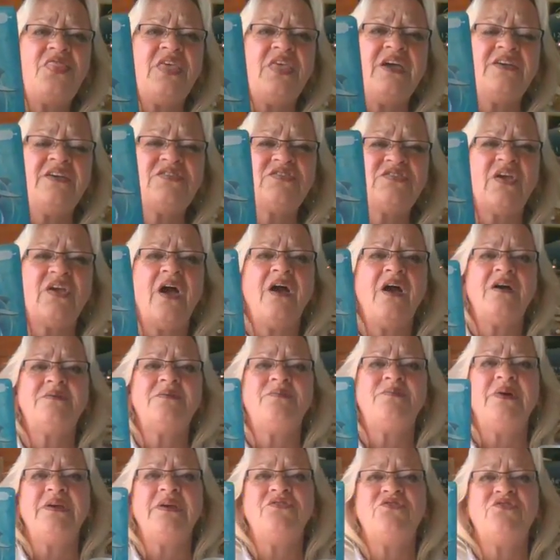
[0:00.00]
This
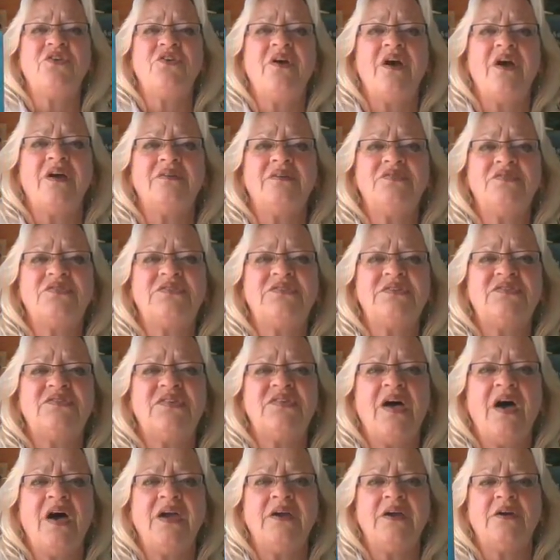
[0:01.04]
card brings your heart's
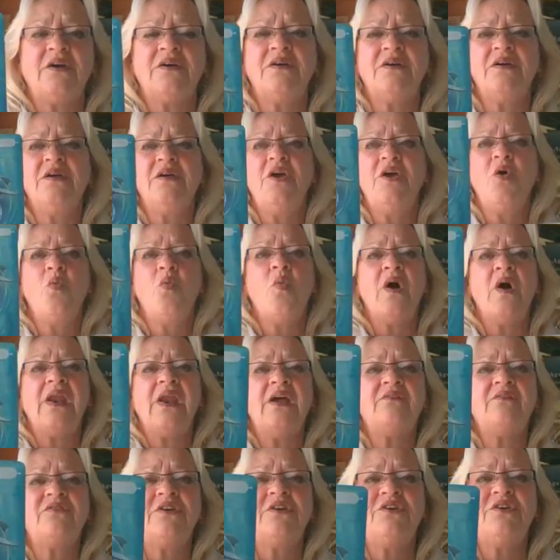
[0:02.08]
desire,
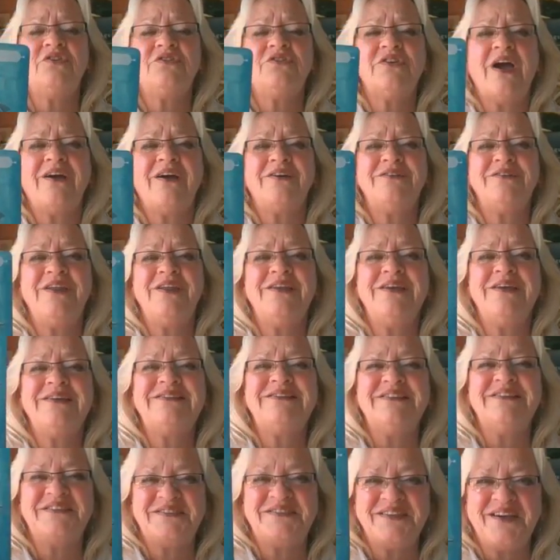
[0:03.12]
whatever your heart
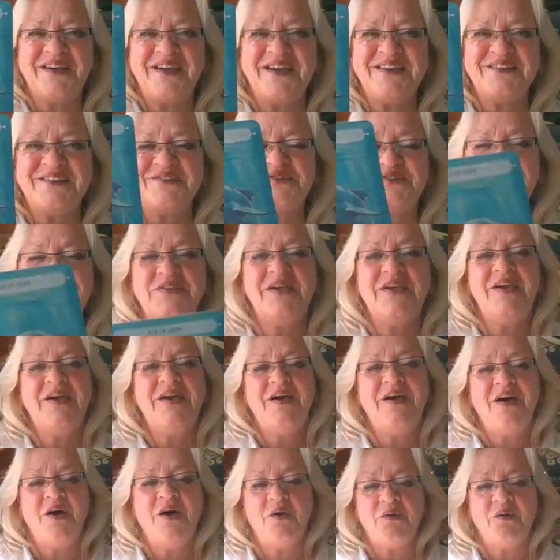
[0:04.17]
desires.
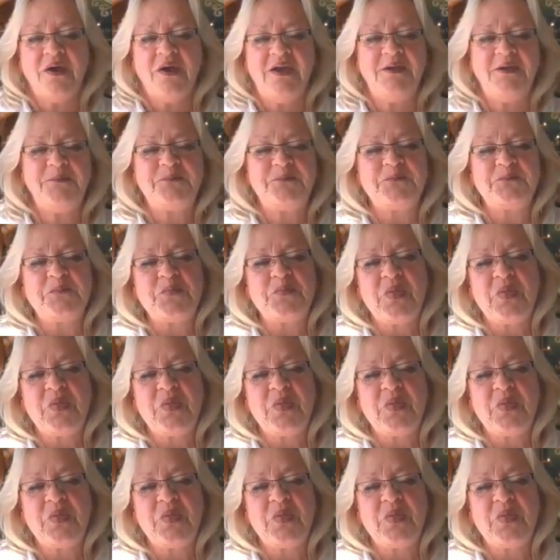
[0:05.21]
All right?